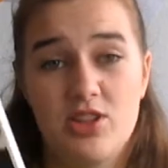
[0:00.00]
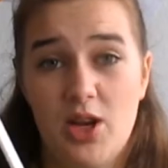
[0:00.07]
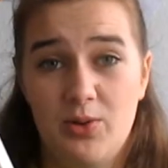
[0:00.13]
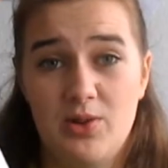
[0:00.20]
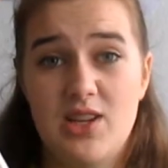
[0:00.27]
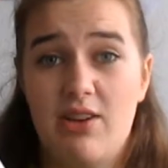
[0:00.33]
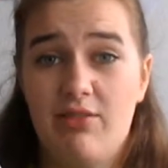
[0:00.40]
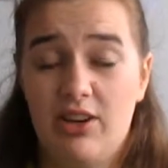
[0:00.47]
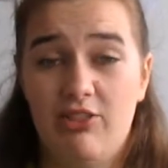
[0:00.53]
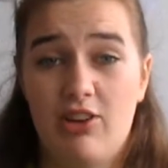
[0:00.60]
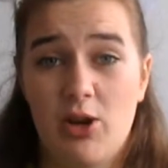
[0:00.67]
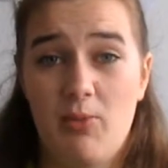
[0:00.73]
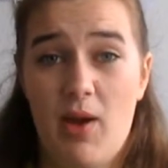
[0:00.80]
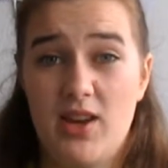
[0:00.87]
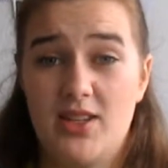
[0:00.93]
I would definitely
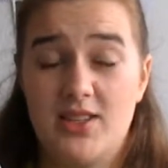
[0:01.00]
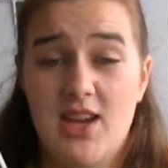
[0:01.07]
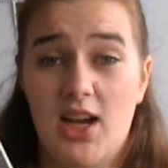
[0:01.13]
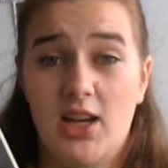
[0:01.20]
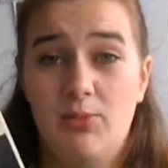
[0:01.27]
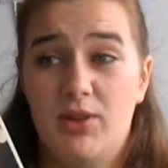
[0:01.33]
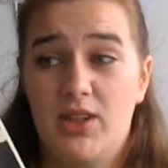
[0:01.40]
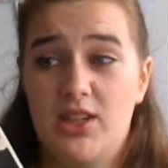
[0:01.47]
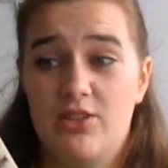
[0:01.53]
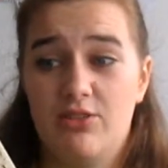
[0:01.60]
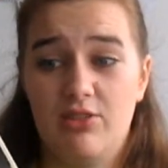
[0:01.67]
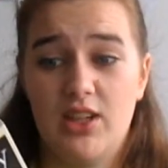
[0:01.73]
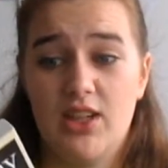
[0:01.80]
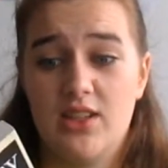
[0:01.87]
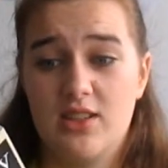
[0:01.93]
recommend it to anybody to
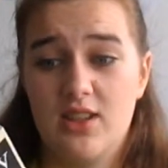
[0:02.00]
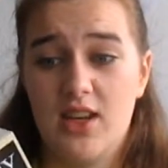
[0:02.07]
read.